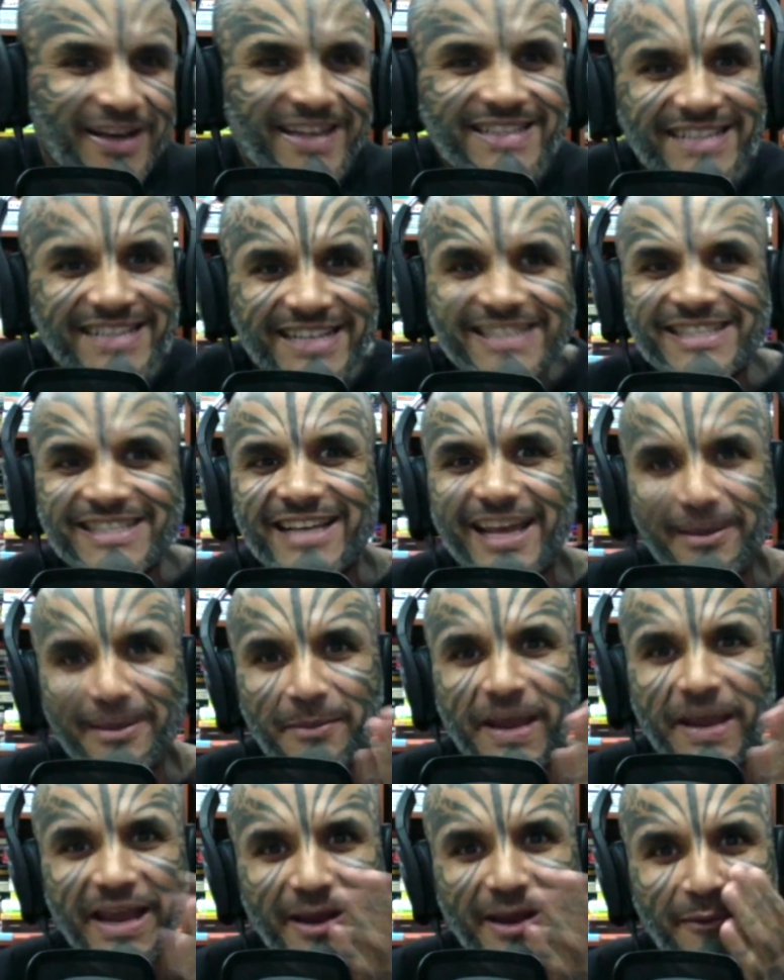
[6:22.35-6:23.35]
It's like
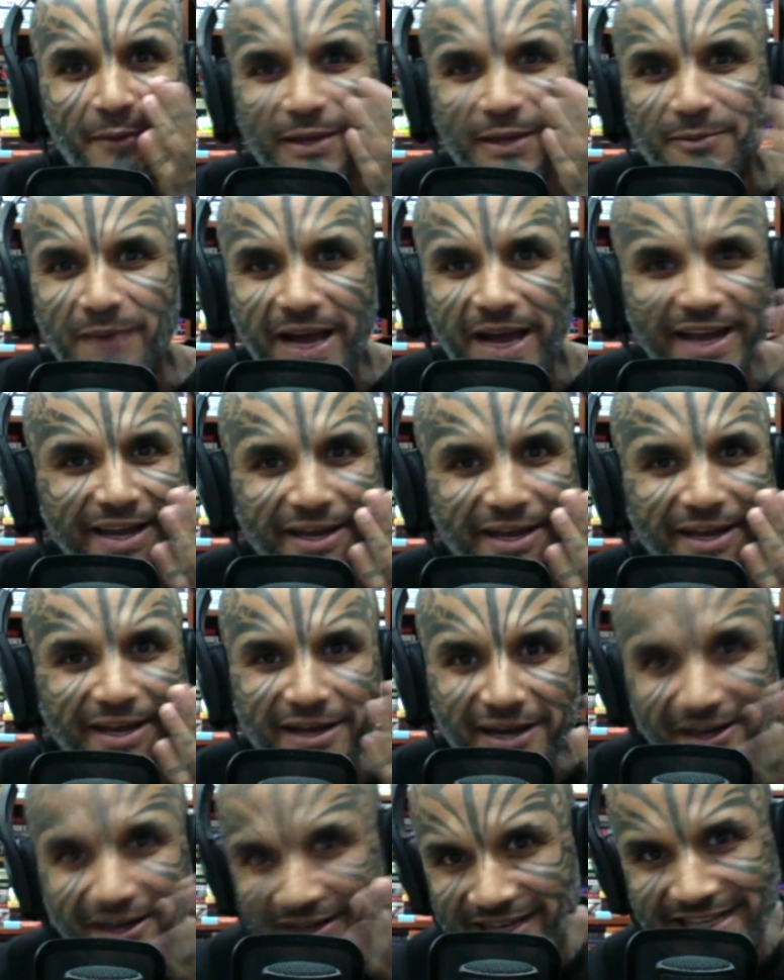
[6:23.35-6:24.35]
me with my
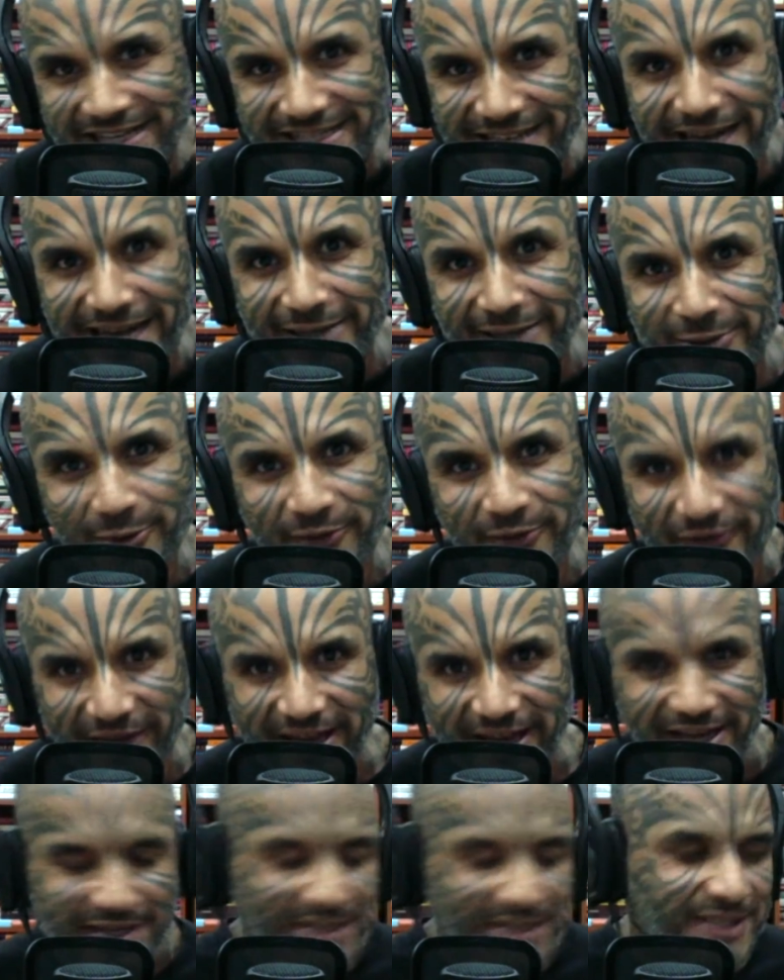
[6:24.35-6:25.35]
ugly tattooed
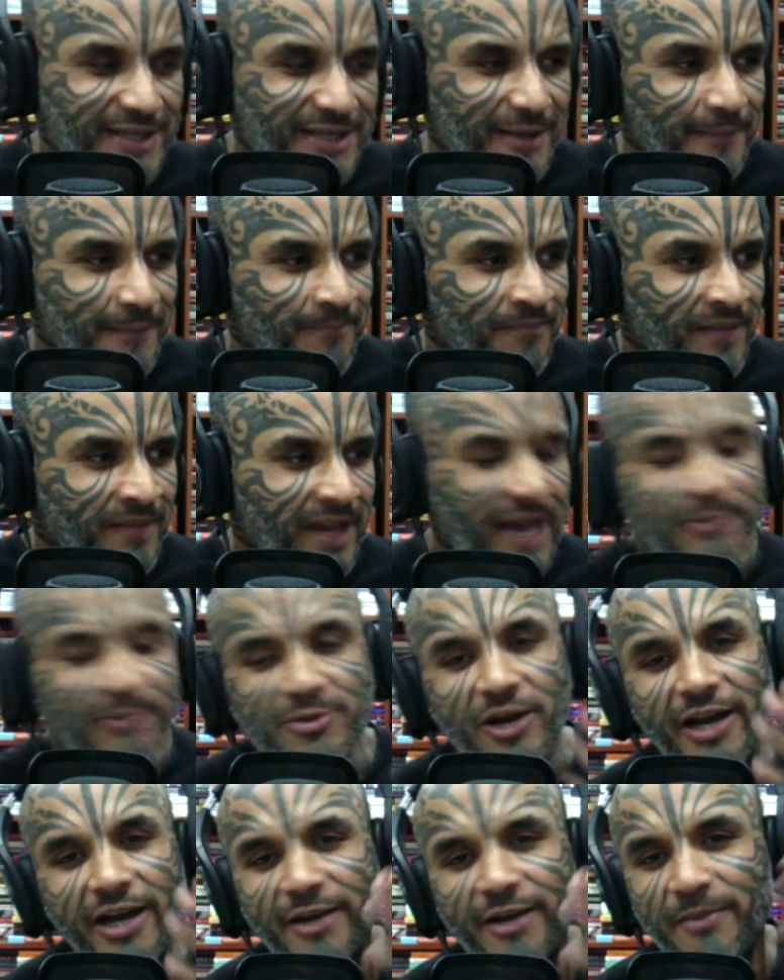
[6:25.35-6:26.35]
face. I'm
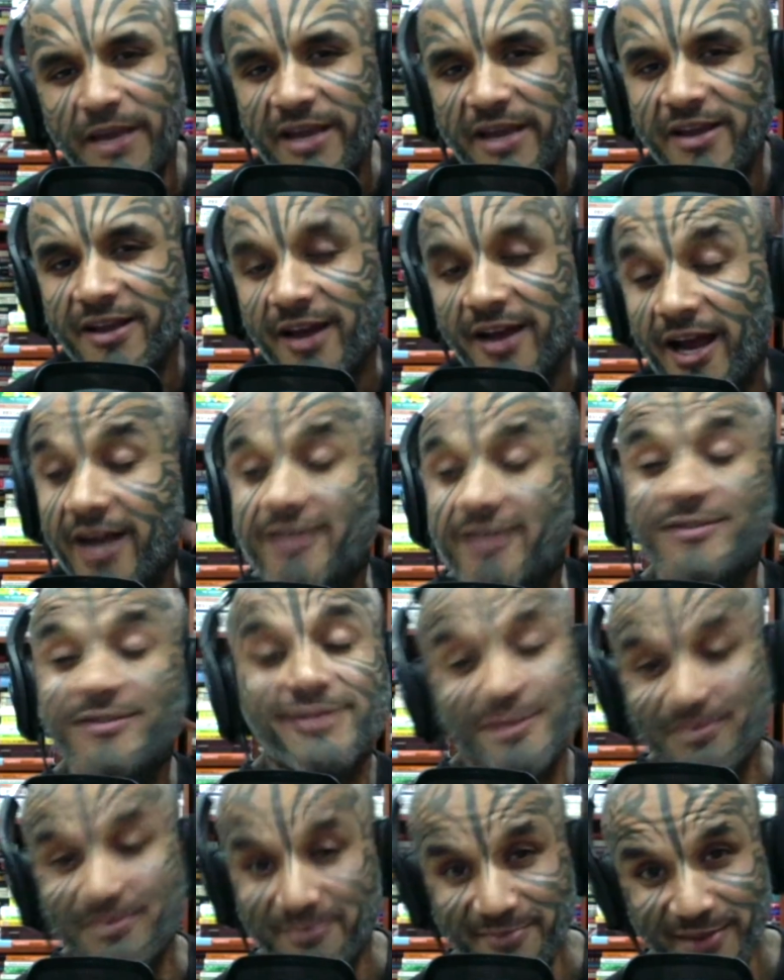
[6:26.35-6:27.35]
trying to be
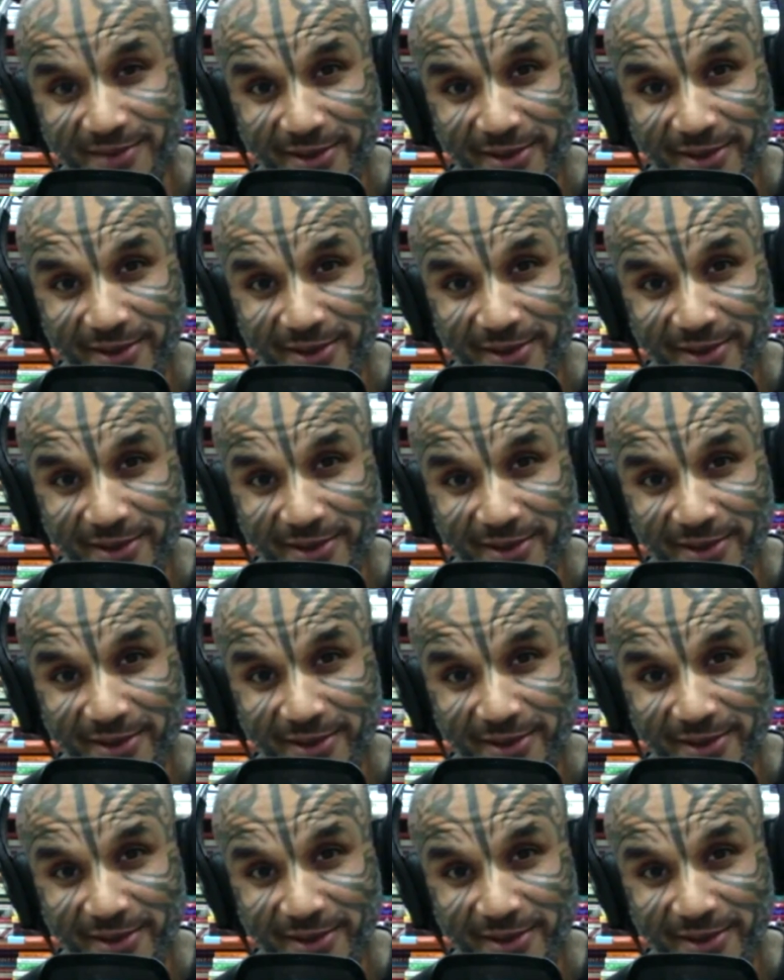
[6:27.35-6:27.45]
handsome.